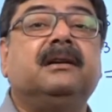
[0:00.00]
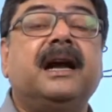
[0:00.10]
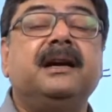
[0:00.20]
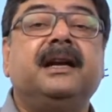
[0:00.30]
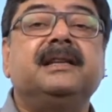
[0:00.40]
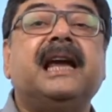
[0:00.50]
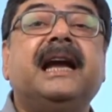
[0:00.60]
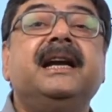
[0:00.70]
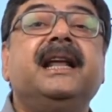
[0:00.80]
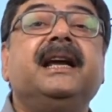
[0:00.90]
and it is
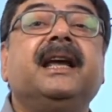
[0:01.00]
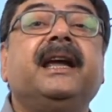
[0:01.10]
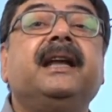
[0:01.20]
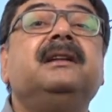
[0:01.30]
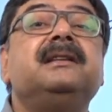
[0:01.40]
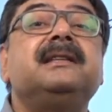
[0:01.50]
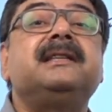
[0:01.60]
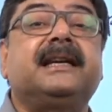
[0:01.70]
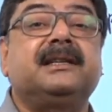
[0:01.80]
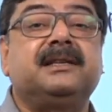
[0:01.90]
ending in
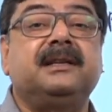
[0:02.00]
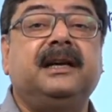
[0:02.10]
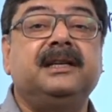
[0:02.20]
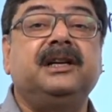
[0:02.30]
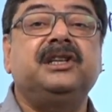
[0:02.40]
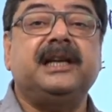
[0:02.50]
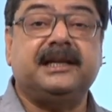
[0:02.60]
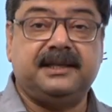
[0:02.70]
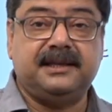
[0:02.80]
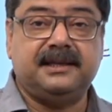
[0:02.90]
6, digit
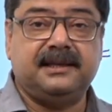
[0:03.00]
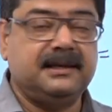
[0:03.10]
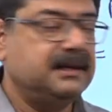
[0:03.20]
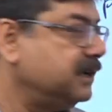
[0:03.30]
6.